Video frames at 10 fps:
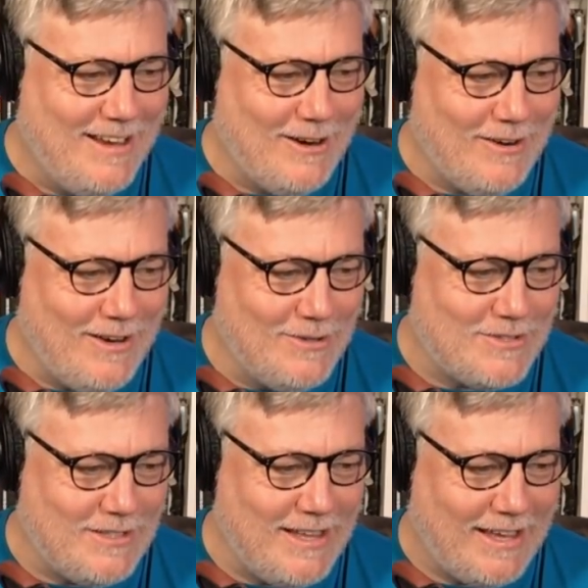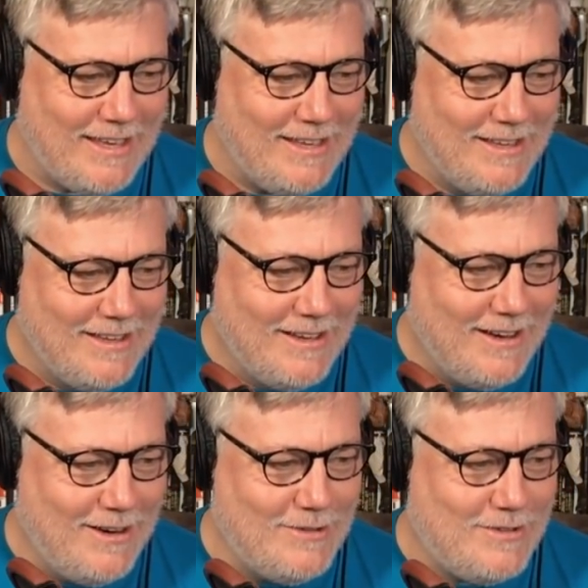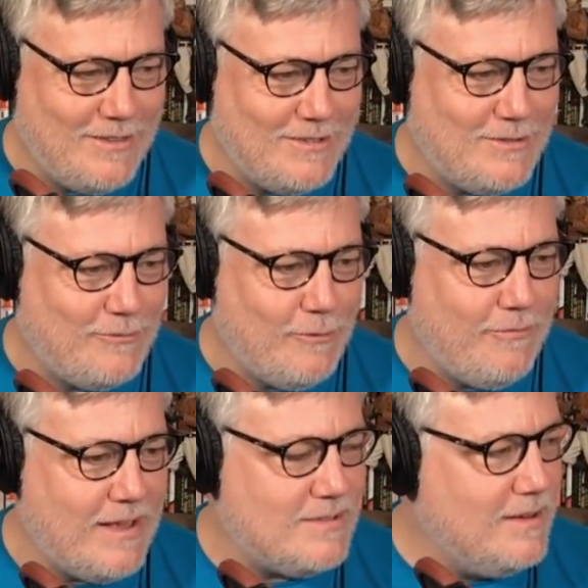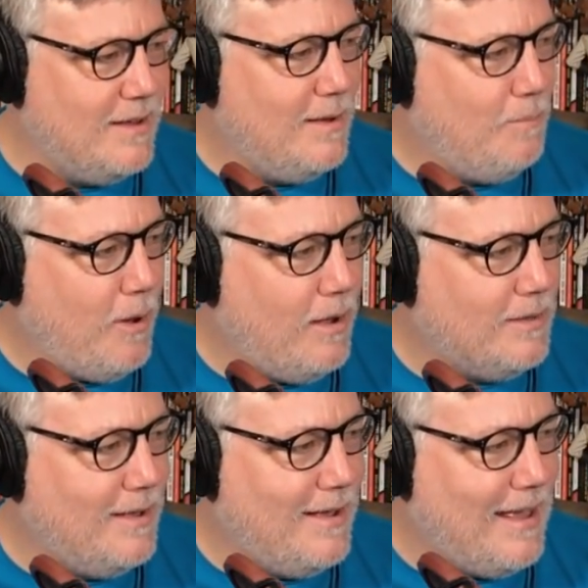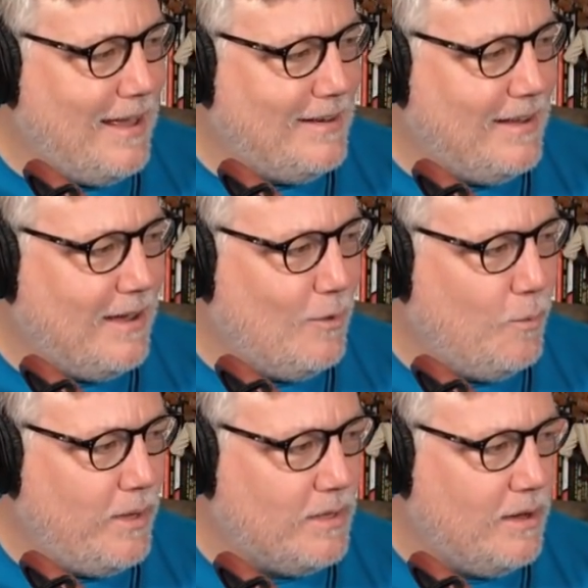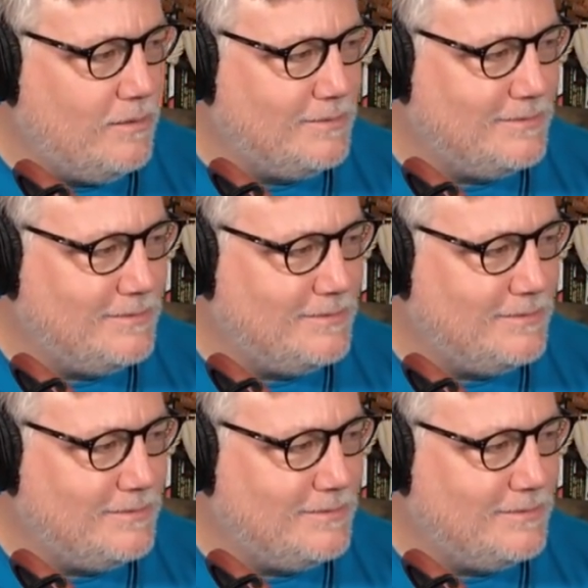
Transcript: Here, here's the link. Here's this is for Vesna, Paula, and uh, Willow.